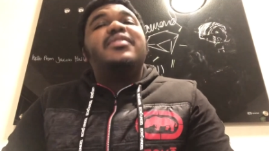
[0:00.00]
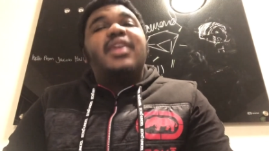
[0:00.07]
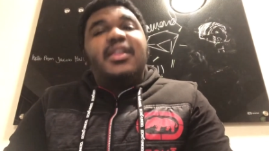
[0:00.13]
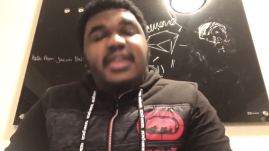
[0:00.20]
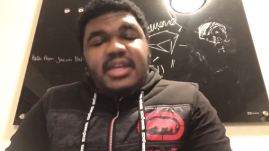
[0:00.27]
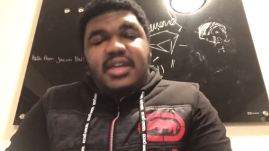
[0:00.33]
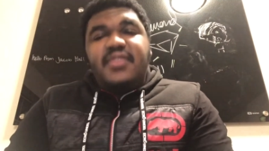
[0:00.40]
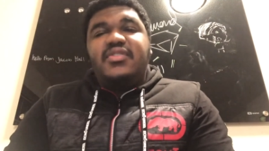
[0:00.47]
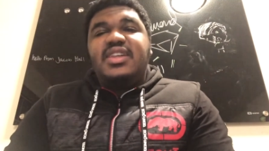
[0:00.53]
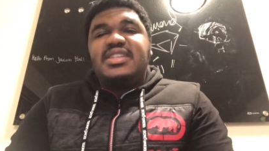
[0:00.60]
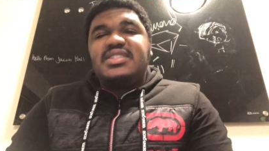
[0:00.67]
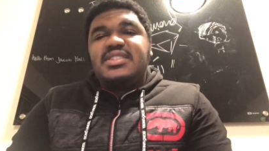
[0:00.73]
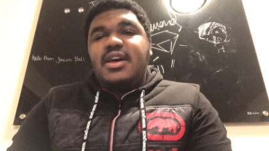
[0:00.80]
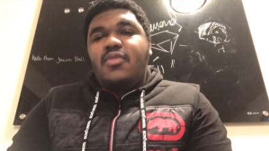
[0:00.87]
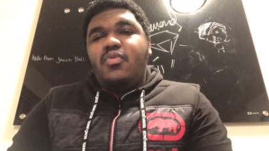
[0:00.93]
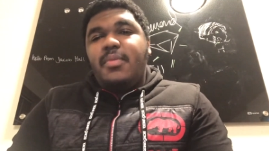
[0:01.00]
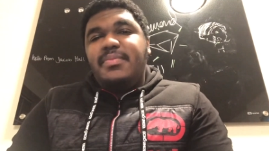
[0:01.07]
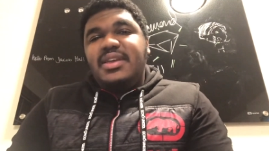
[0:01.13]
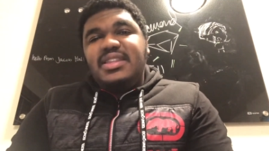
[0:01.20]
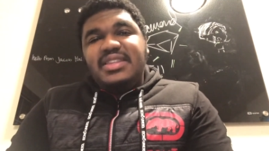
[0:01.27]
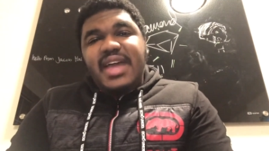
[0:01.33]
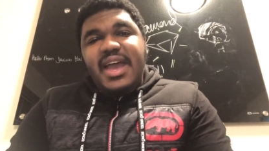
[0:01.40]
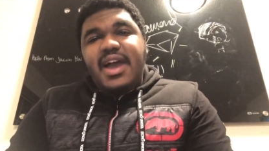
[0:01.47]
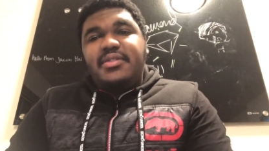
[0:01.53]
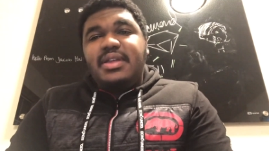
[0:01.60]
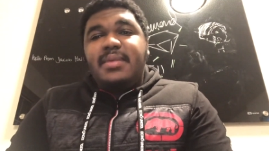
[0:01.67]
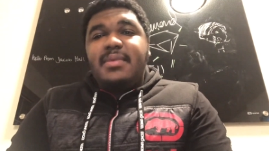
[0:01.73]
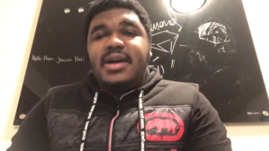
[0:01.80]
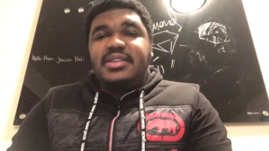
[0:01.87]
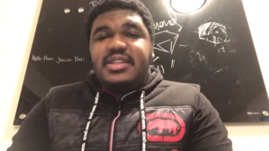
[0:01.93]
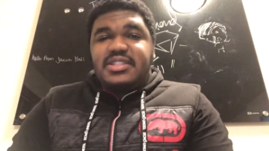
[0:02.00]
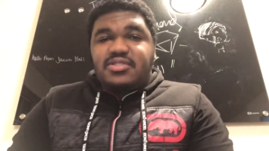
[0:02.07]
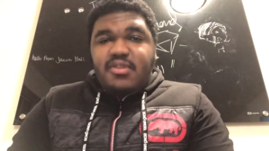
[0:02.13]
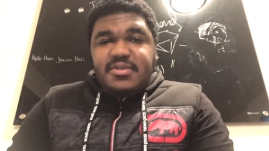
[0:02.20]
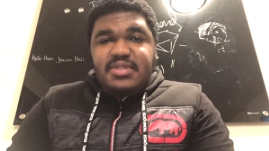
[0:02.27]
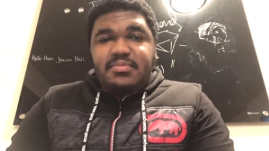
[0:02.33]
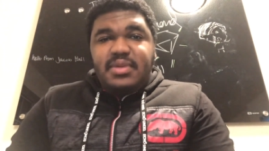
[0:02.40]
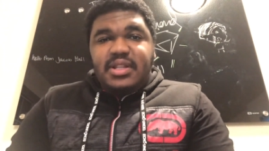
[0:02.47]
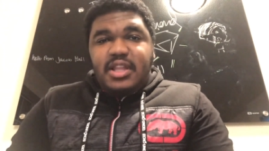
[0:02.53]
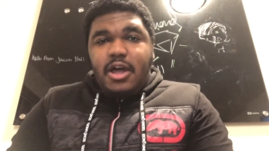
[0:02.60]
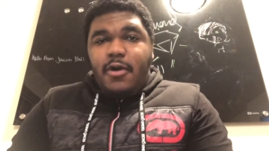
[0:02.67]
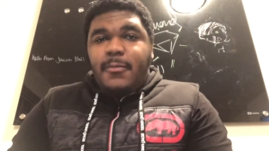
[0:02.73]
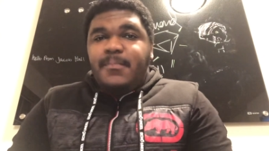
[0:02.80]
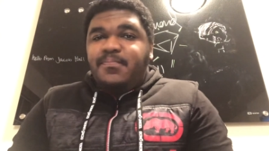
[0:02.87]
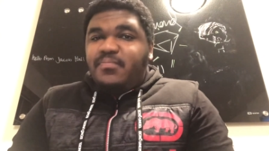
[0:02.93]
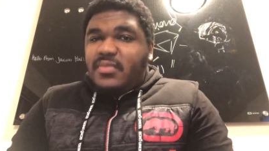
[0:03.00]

The link of this song will be down in my description below.